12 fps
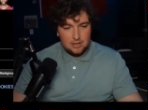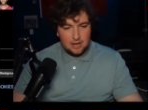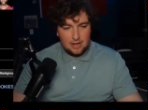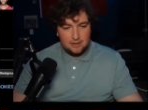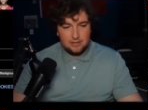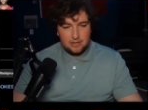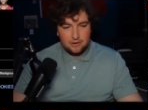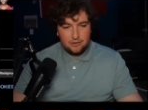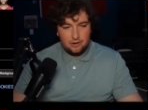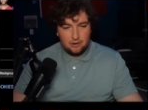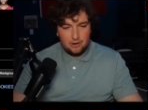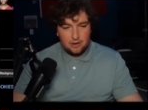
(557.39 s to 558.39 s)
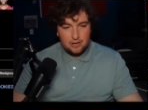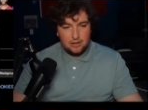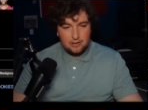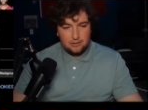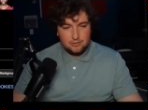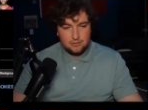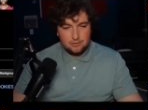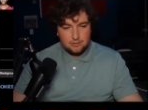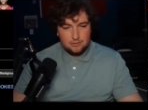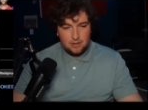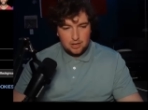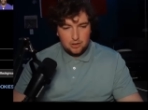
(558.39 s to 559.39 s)
I think Derek Carr is
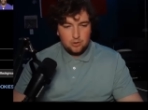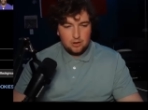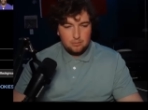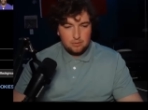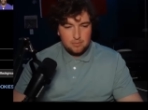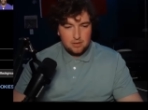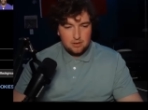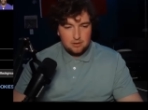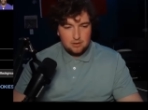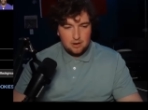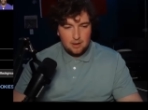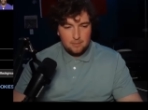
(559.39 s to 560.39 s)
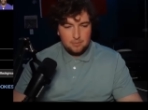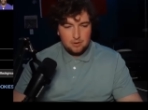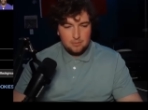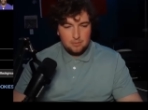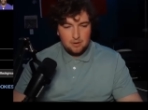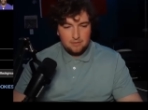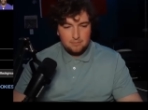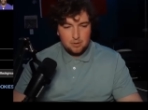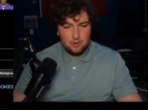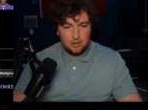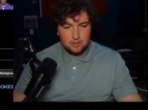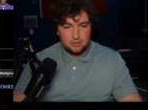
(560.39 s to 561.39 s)
incredibly mid. I'm going to put him above Bo
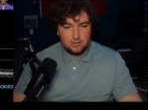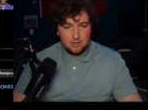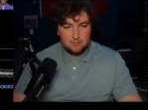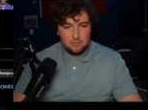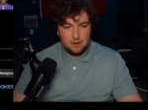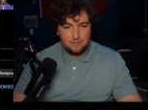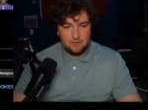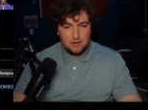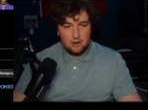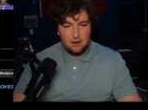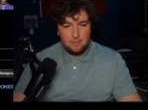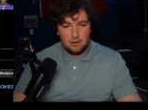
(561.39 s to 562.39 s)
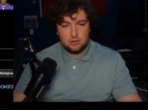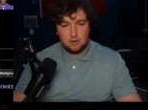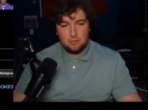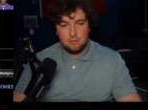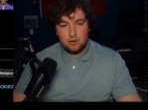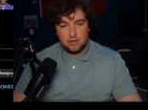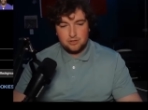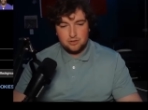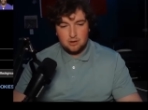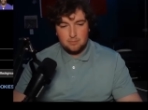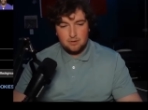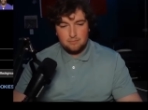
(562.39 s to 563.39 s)
Nix just to give him the benefit of the doubt. I'm also going to put Bryce
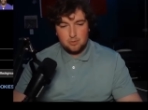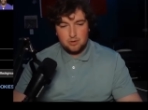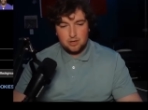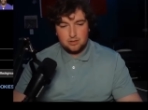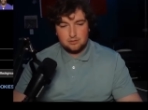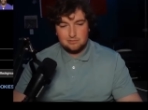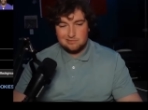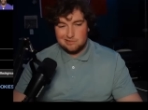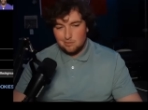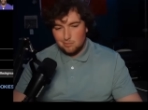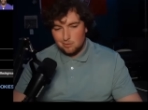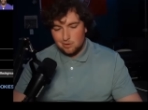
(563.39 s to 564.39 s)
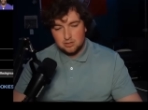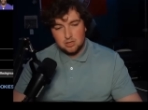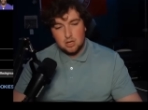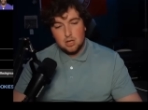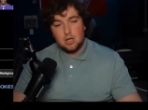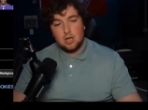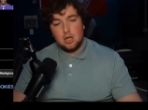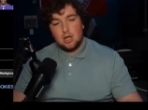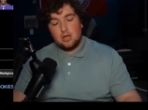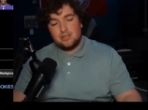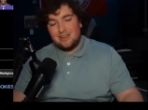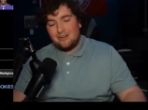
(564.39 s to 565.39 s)
Young above Bo Nix. Sorry, Bo Nix.
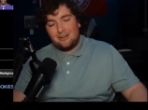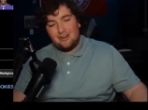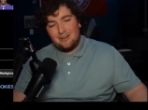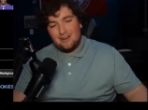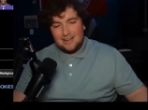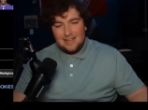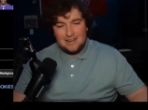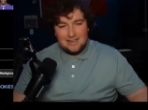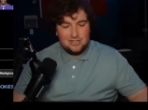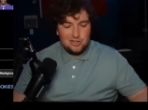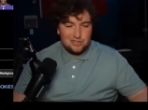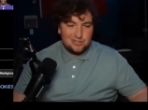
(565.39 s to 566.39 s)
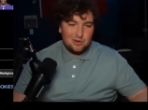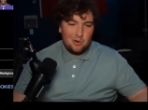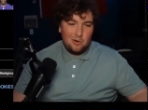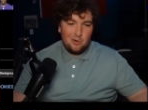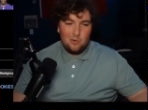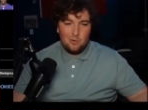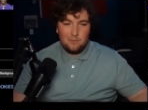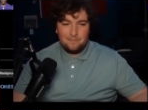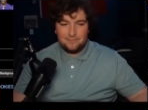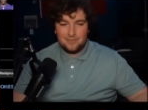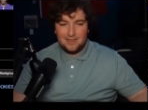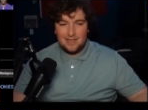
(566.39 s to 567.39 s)
Derek Carr, again, he's just so...
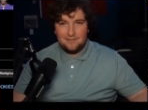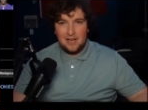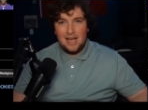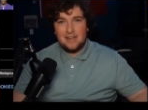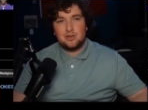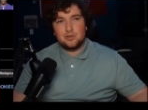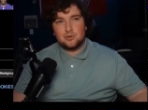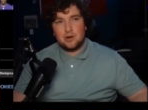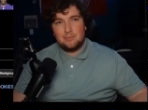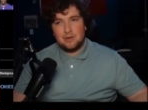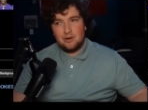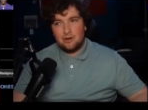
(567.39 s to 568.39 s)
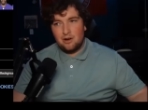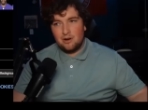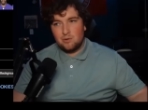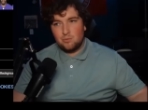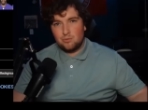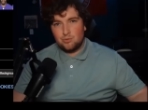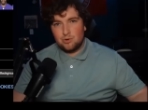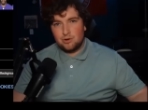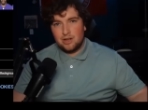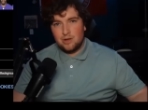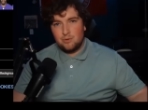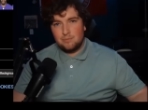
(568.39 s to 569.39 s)
If I had to describe Derek Carr in one
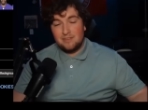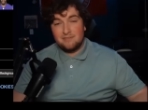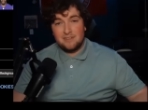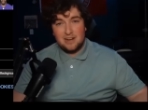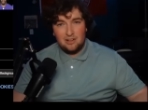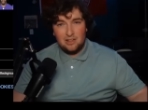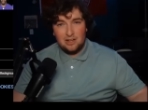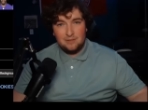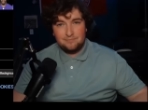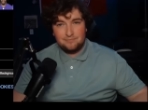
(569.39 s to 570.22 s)
word, it would be vanilla.